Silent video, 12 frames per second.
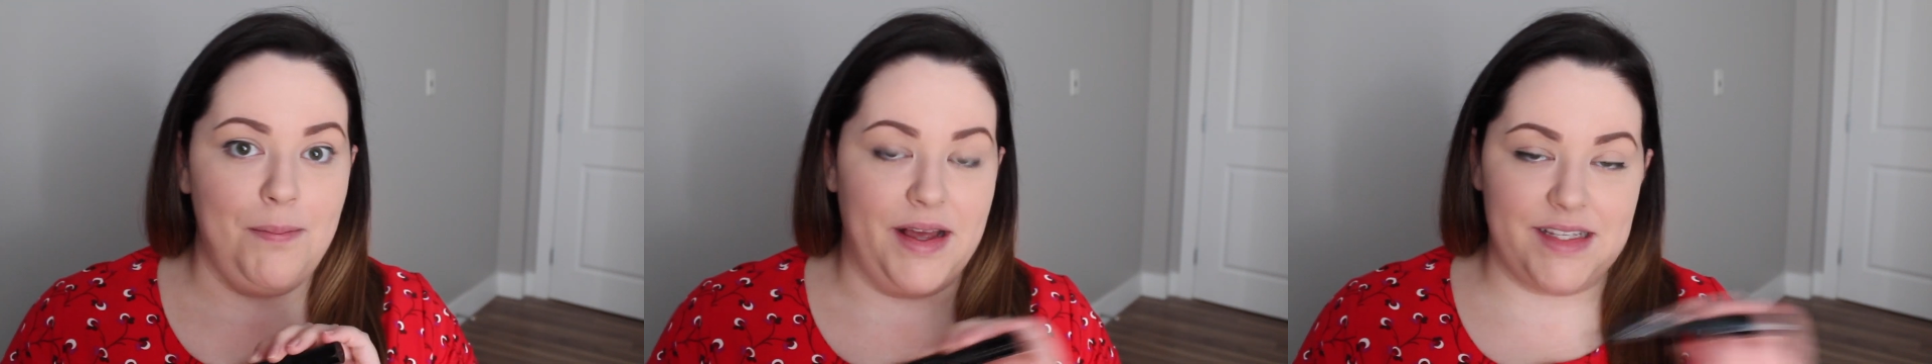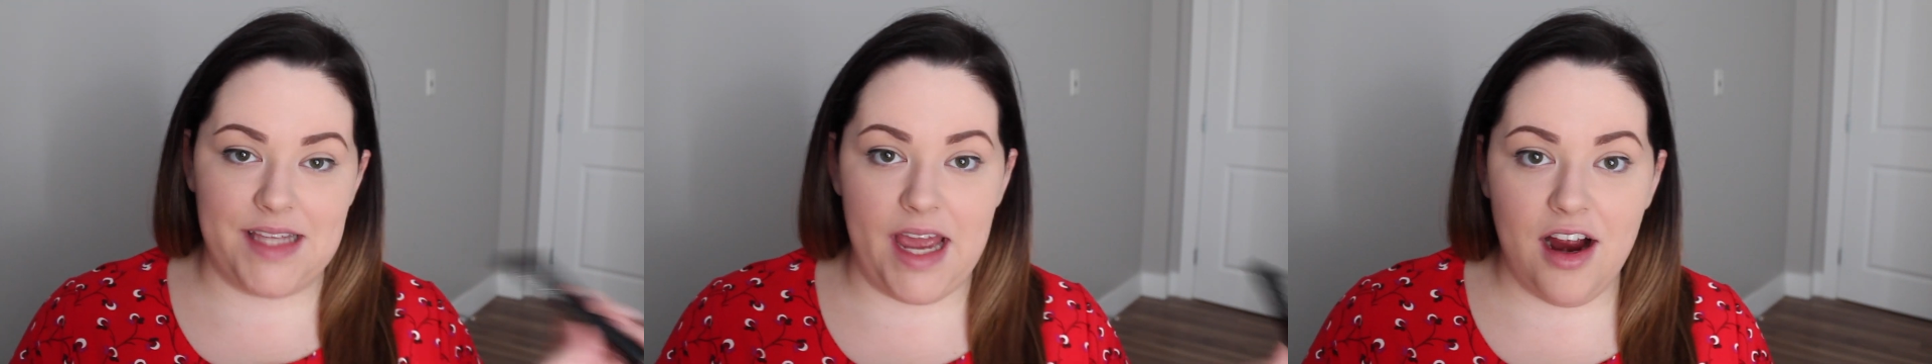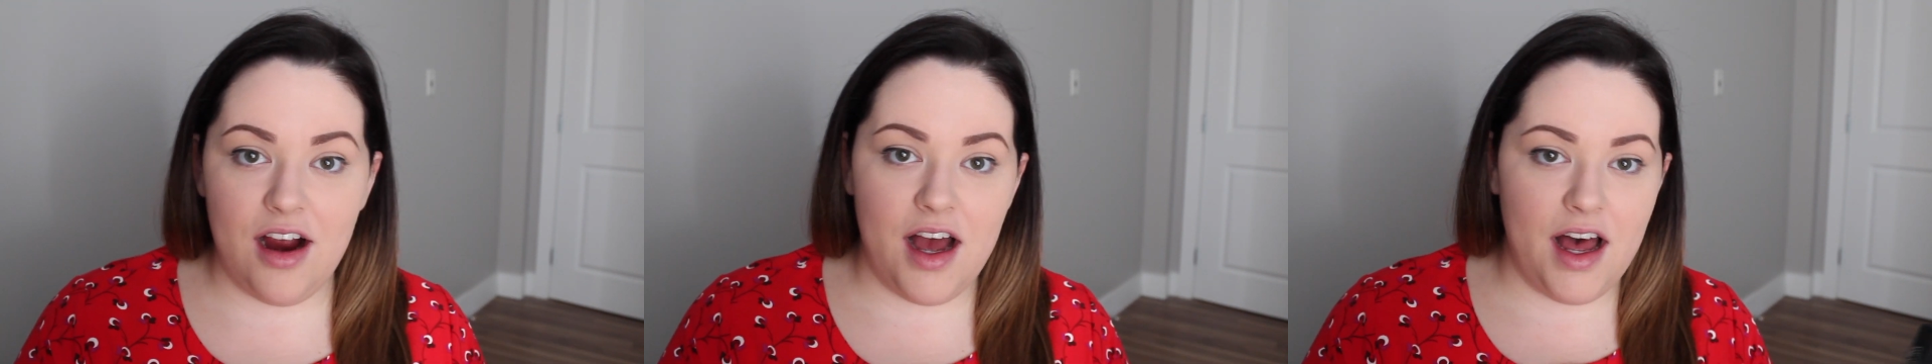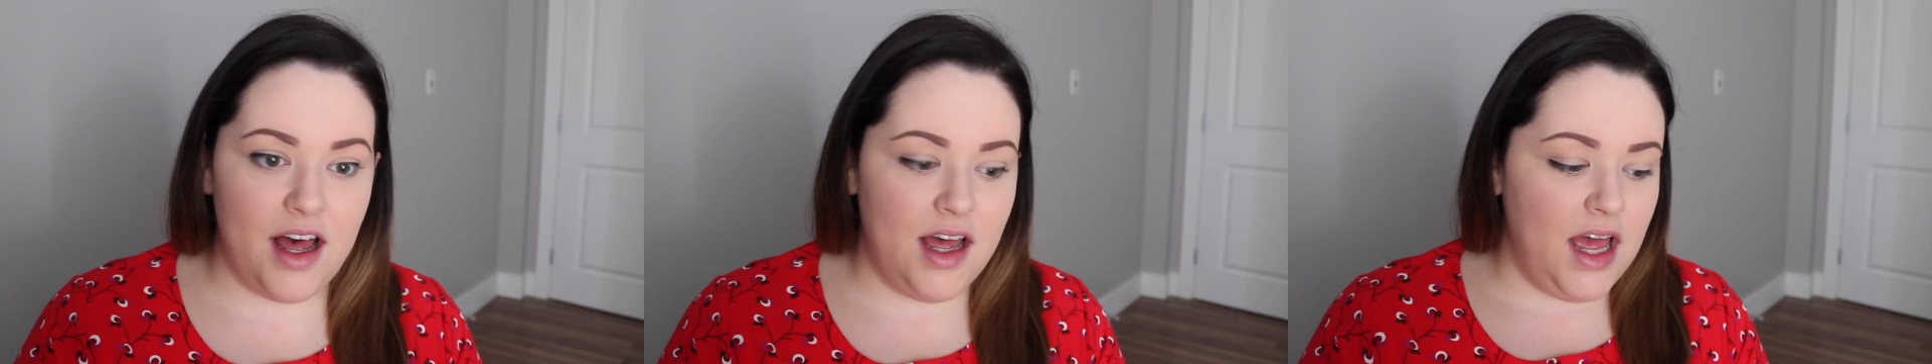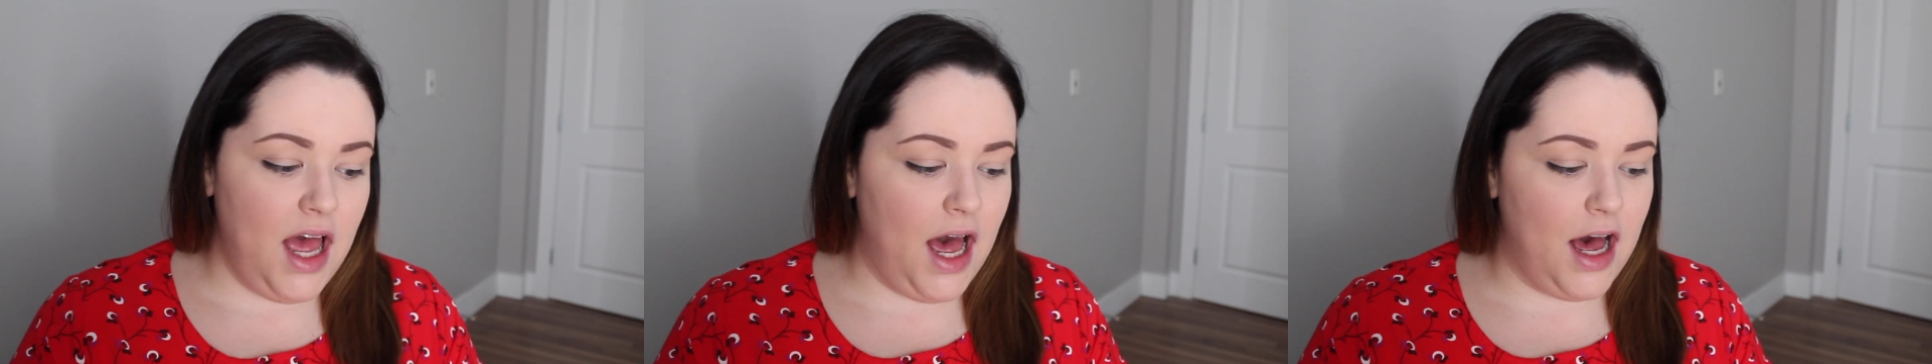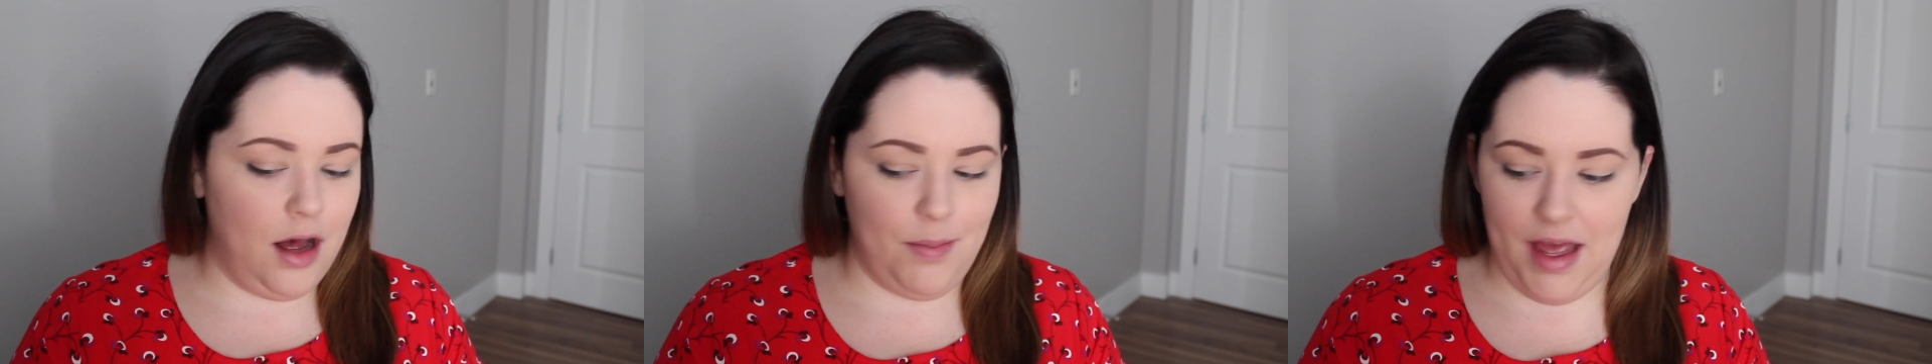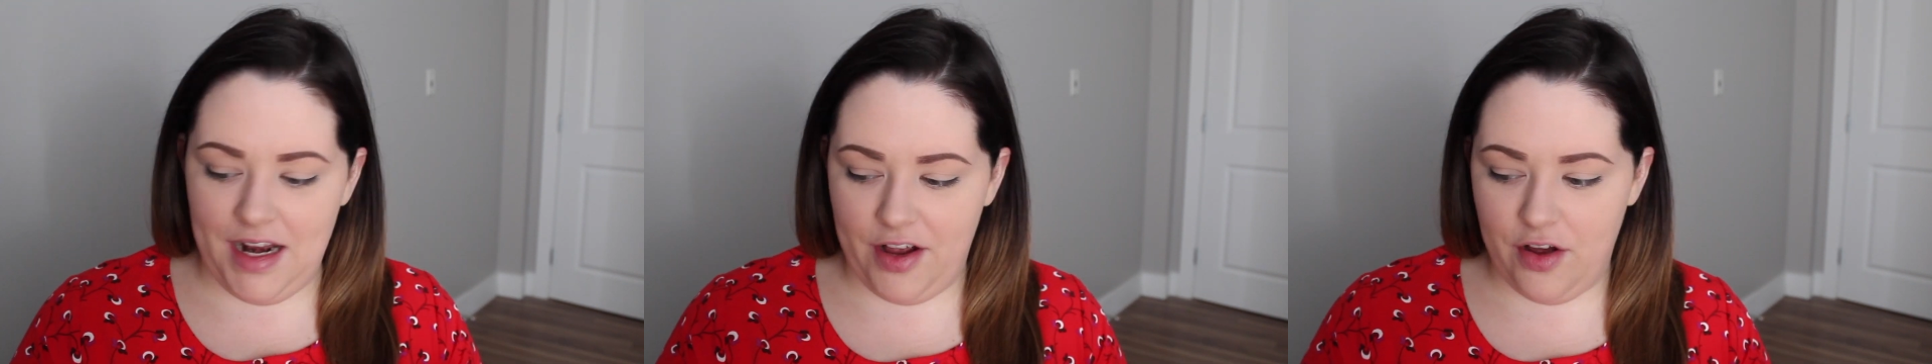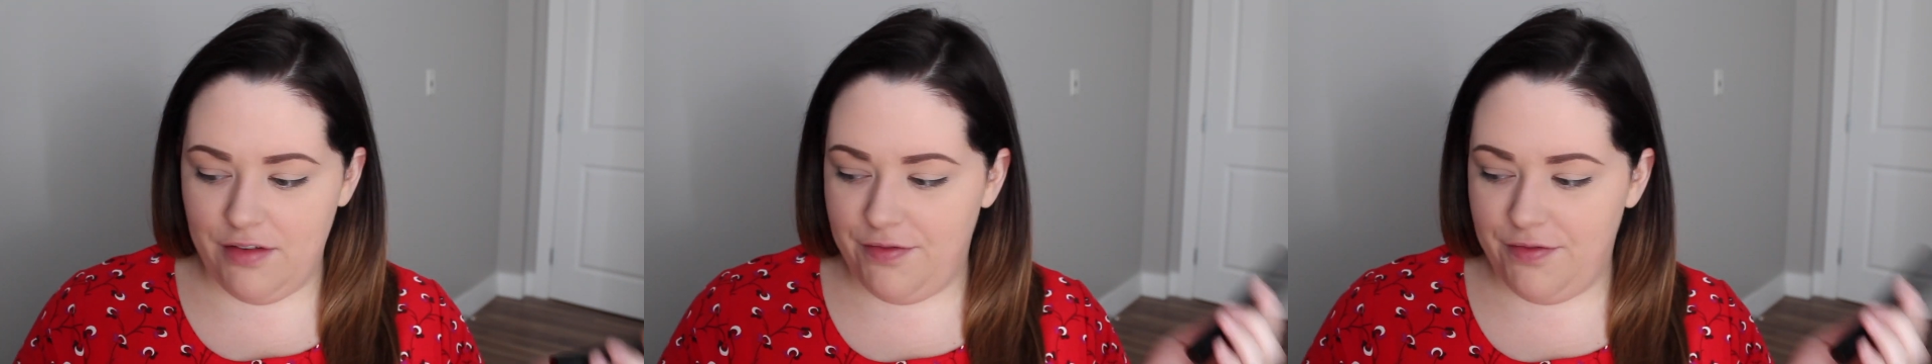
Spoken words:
mascara, and I couldn't